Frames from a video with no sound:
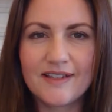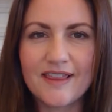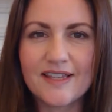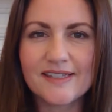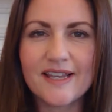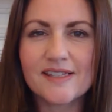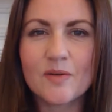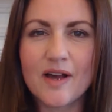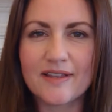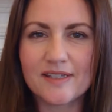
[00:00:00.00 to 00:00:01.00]
That sounds
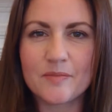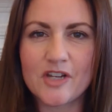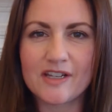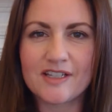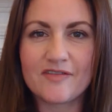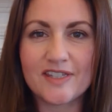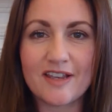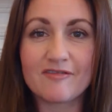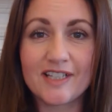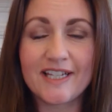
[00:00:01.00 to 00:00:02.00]
quite subjective. Is
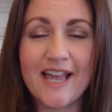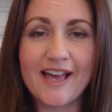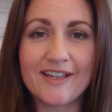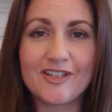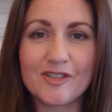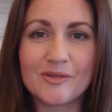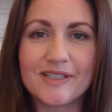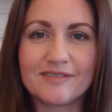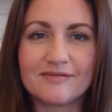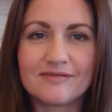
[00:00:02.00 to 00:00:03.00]
that really how you do it?